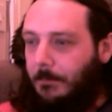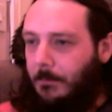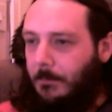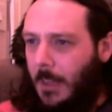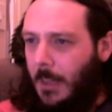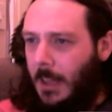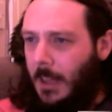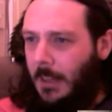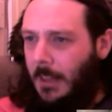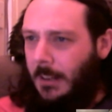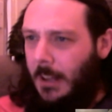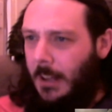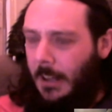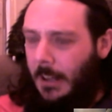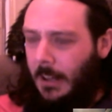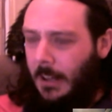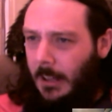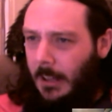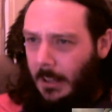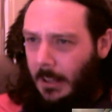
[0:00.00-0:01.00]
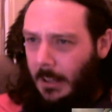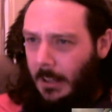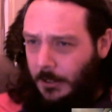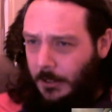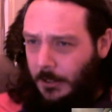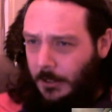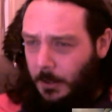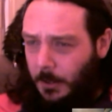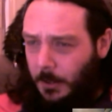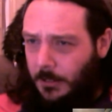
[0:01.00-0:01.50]
And I
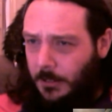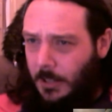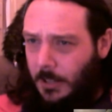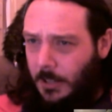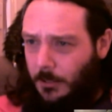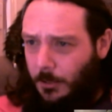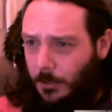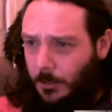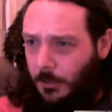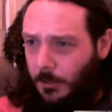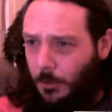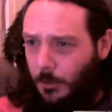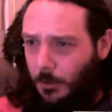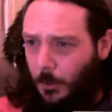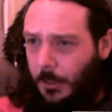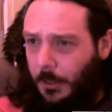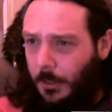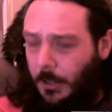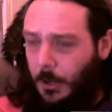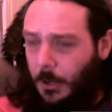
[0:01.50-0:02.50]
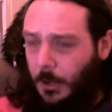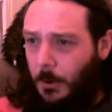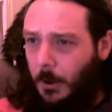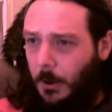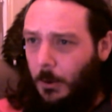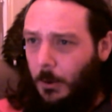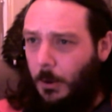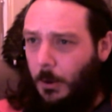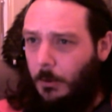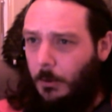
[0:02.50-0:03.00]
just want to touch on the sort of the
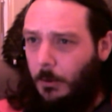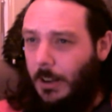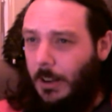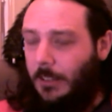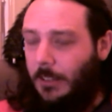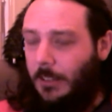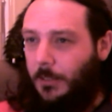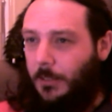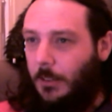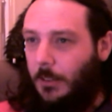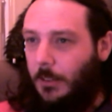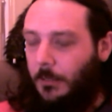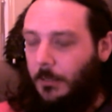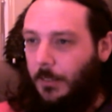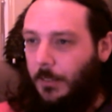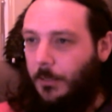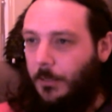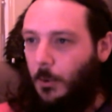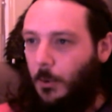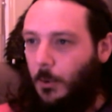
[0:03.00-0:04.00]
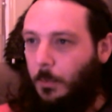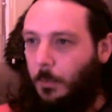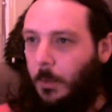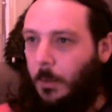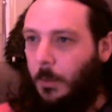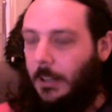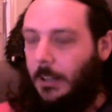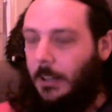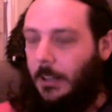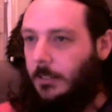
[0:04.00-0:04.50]
quote-unquote race for fourth
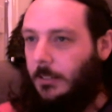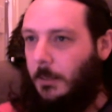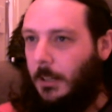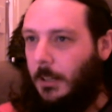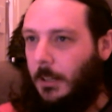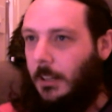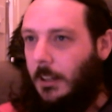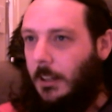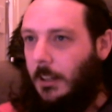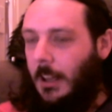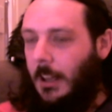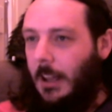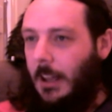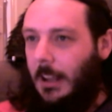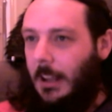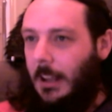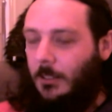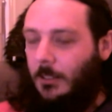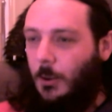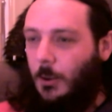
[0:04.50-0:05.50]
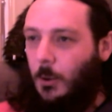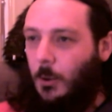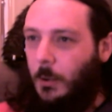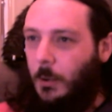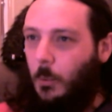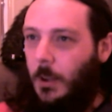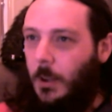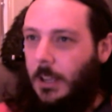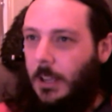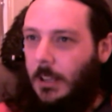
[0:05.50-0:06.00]
place. I mean, it's
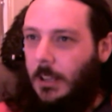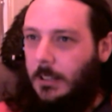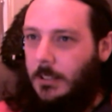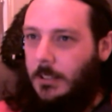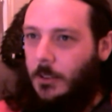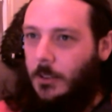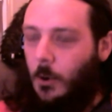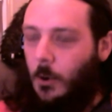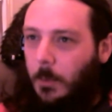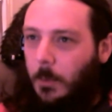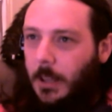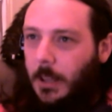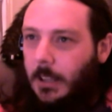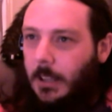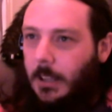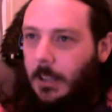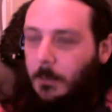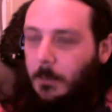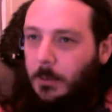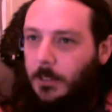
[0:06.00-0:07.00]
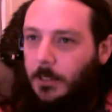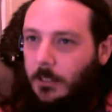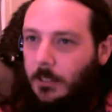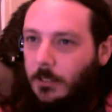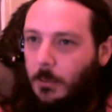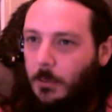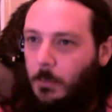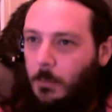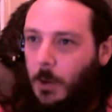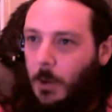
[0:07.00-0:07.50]
quite weird not being in a
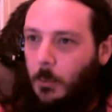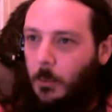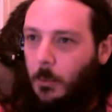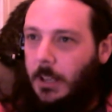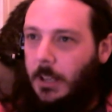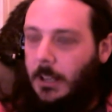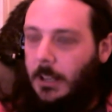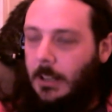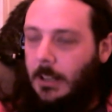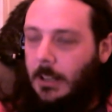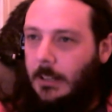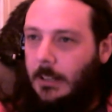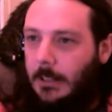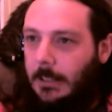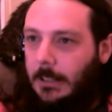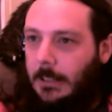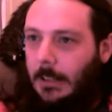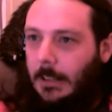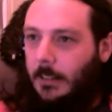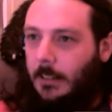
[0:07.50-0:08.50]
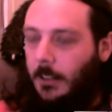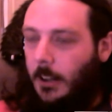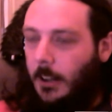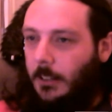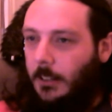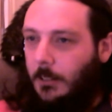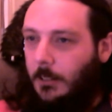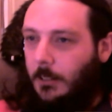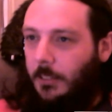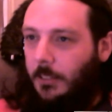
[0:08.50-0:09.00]
position where
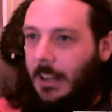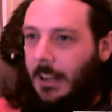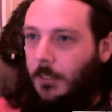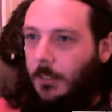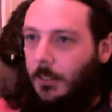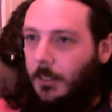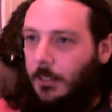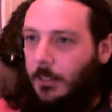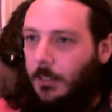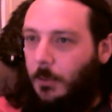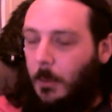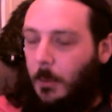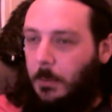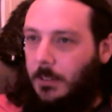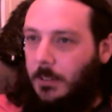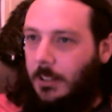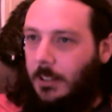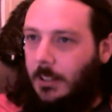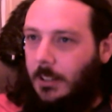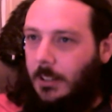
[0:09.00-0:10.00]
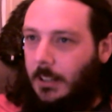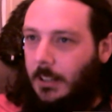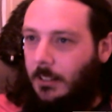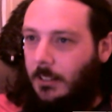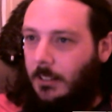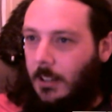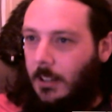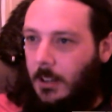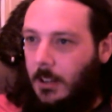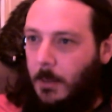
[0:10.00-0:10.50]
I don't think any of us are particularly
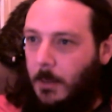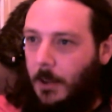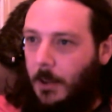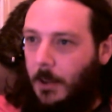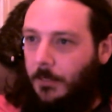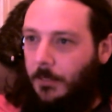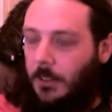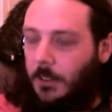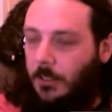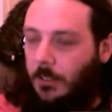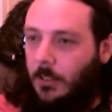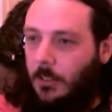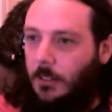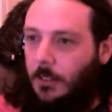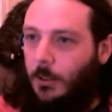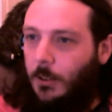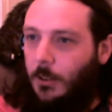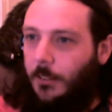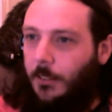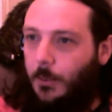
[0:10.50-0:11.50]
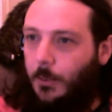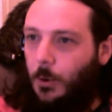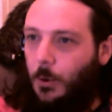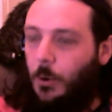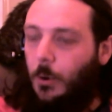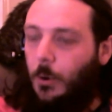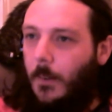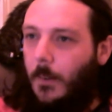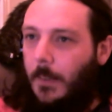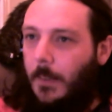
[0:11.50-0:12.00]
concerned about finishing in the top
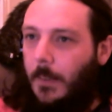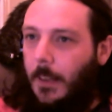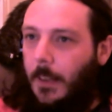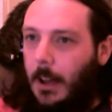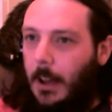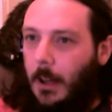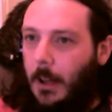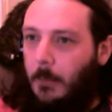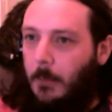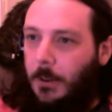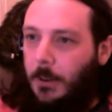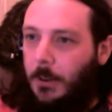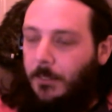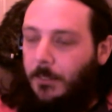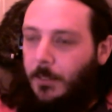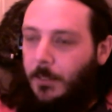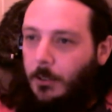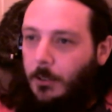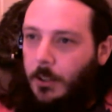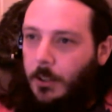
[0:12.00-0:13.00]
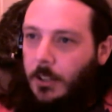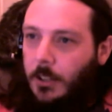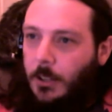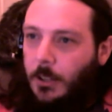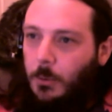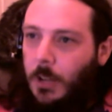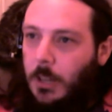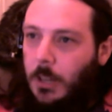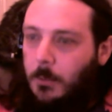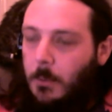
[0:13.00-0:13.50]
four. But if you look at
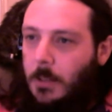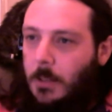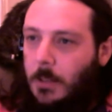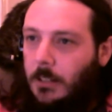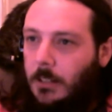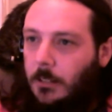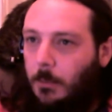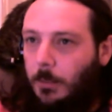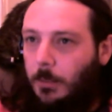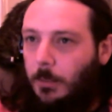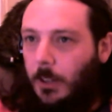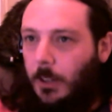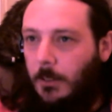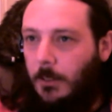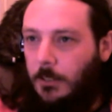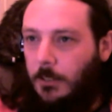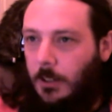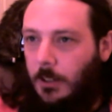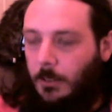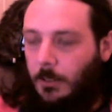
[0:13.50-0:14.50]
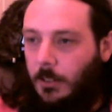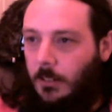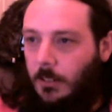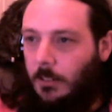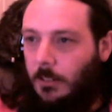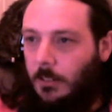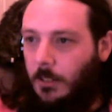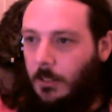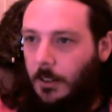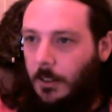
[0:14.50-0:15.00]
the way the momentum's going,
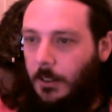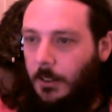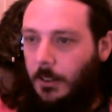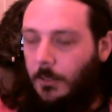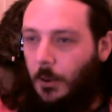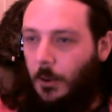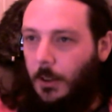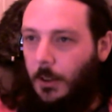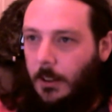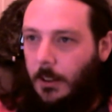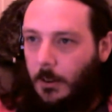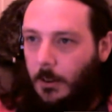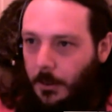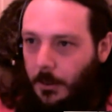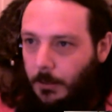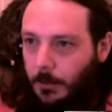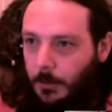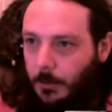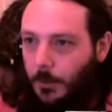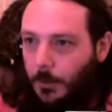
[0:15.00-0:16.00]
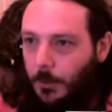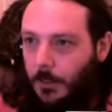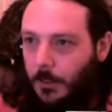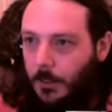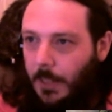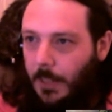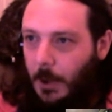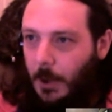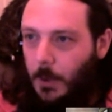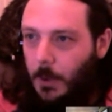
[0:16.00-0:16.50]
Chelsea's is kind of on a sort of
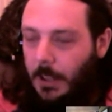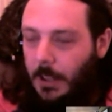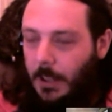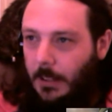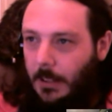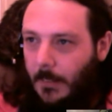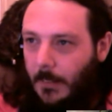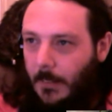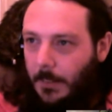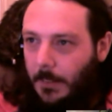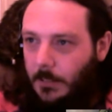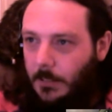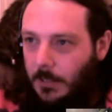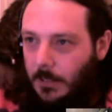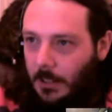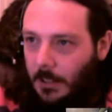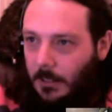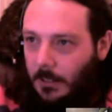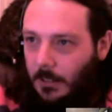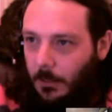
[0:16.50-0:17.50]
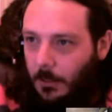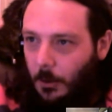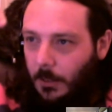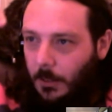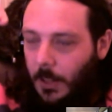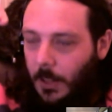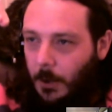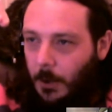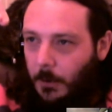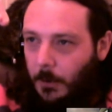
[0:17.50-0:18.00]
a that way, City's is
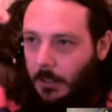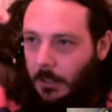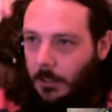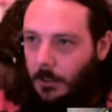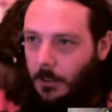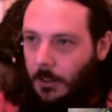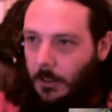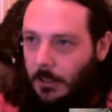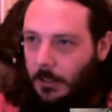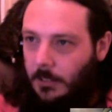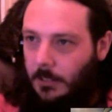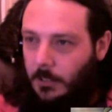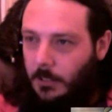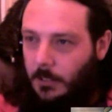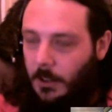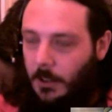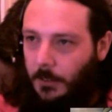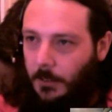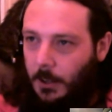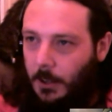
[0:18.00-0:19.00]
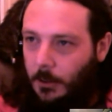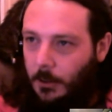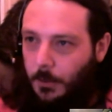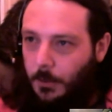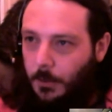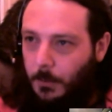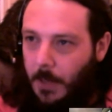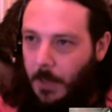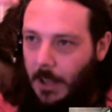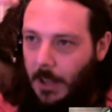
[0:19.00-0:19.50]
on a that way, and United's just kind of goes
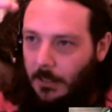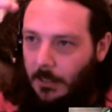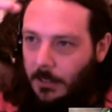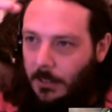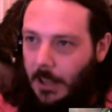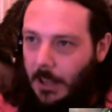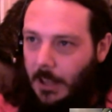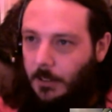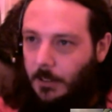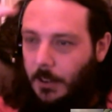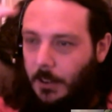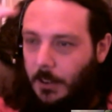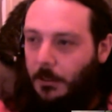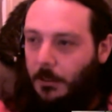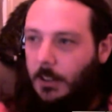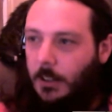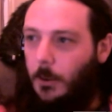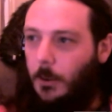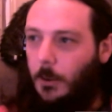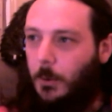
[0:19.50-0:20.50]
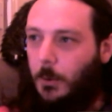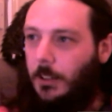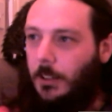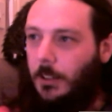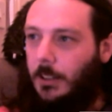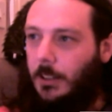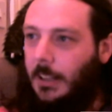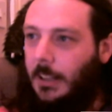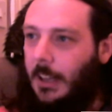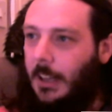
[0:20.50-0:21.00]
from that to that. You never really know what
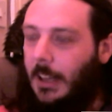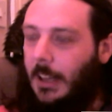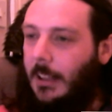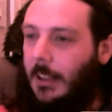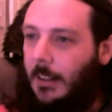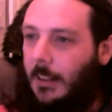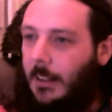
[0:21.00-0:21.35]
you're going to get.